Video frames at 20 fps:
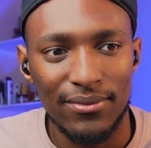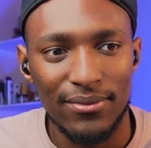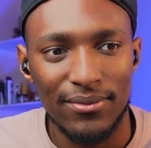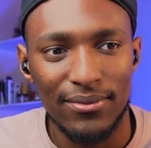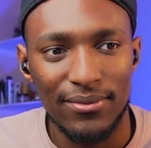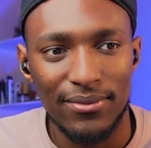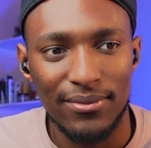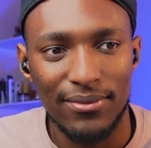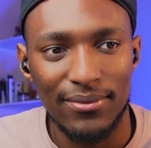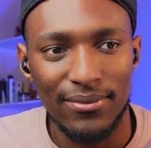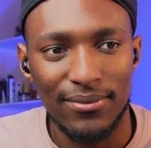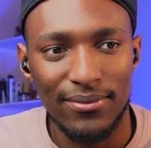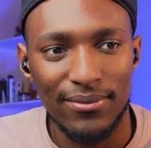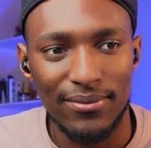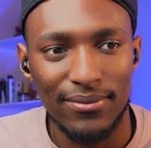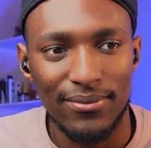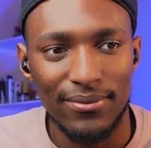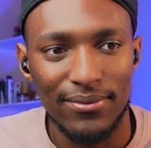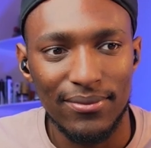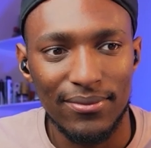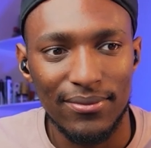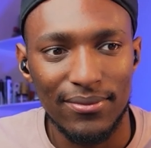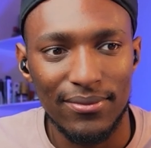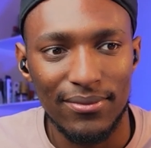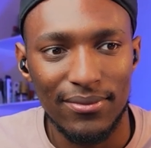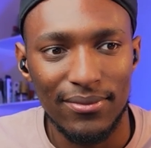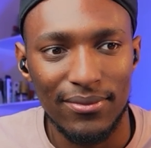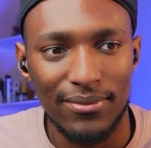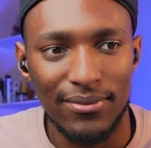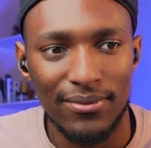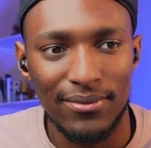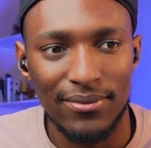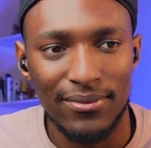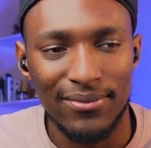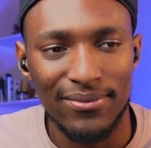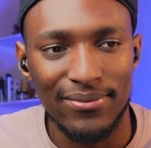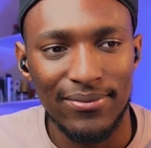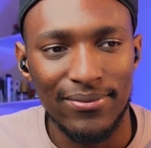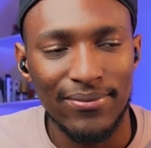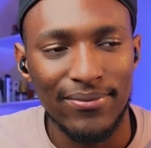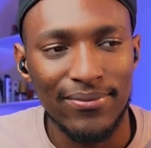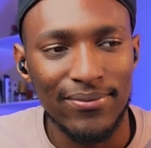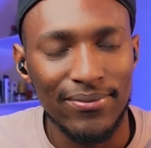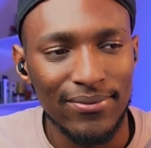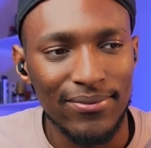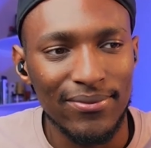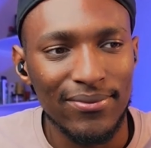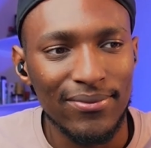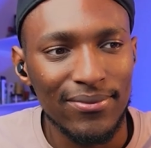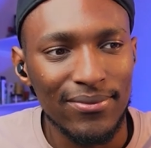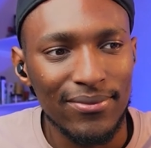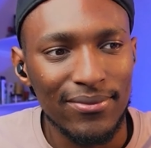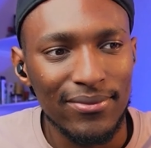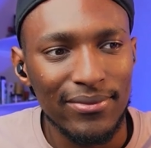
(silent)